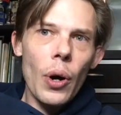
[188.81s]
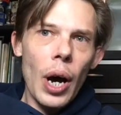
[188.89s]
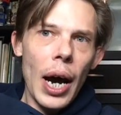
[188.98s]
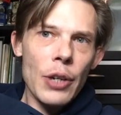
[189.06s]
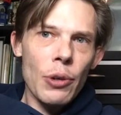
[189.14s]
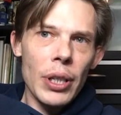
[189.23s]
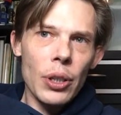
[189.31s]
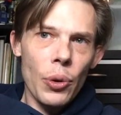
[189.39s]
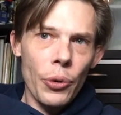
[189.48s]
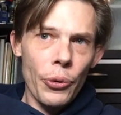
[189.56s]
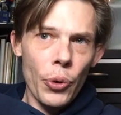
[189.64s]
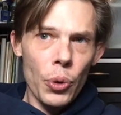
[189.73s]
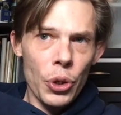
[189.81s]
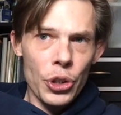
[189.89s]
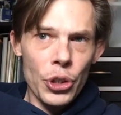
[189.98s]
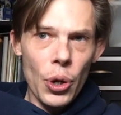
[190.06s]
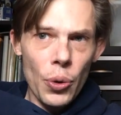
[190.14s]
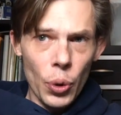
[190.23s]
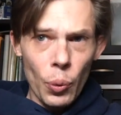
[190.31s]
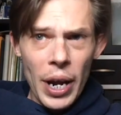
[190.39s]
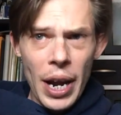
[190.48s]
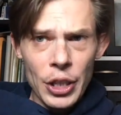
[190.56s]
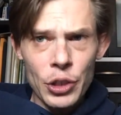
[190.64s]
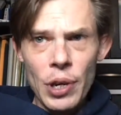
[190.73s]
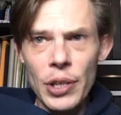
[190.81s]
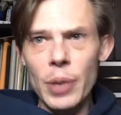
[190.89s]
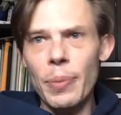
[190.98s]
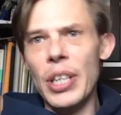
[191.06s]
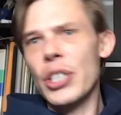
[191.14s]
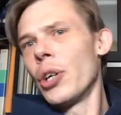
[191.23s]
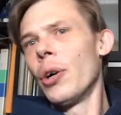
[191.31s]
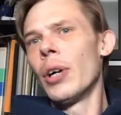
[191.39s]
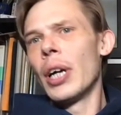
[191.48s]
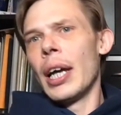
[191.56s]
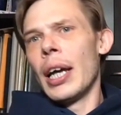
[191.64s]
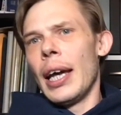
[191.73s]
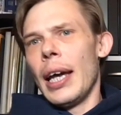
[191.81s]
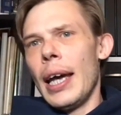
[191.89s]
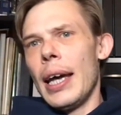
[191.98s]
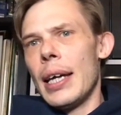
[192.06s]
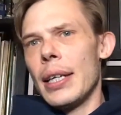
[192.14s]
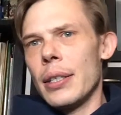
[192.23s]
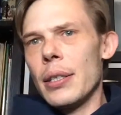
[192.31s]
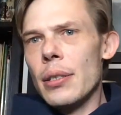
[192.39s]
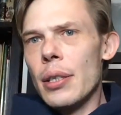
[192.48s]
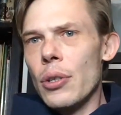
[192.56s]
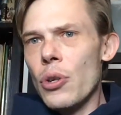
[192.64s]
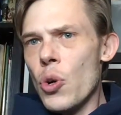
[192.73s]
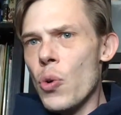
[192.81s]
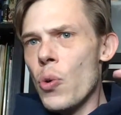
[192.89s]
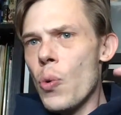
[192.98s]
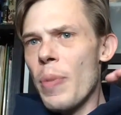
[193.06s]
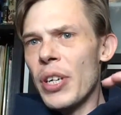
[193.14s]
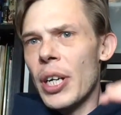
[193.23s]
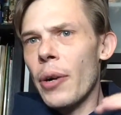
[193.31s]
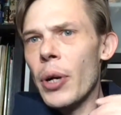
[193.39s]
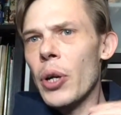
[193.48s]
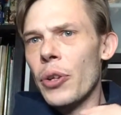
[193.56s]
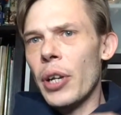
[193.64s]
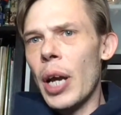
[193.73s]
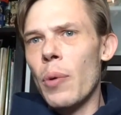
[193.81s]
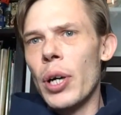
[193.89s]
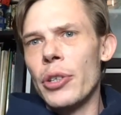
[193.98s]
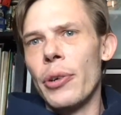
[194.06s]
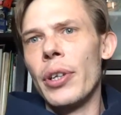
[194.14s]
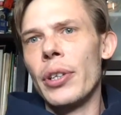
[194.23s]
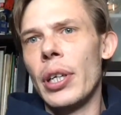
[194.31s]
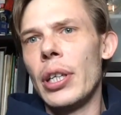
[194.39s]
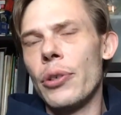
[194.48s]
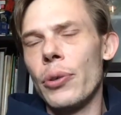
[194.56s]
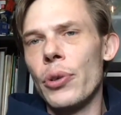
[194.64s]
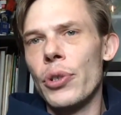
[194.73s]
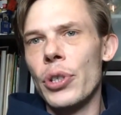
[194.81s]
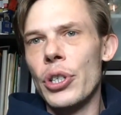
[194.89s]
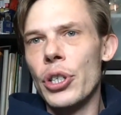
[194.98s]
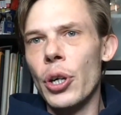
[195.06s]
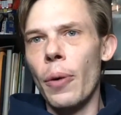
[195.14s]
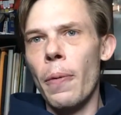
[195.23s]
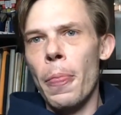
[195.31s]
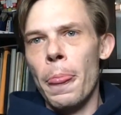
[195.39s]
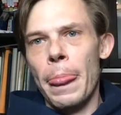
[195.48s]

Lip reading: I try to go through the show and the way I structure my show and new material that I want to introduce to the show.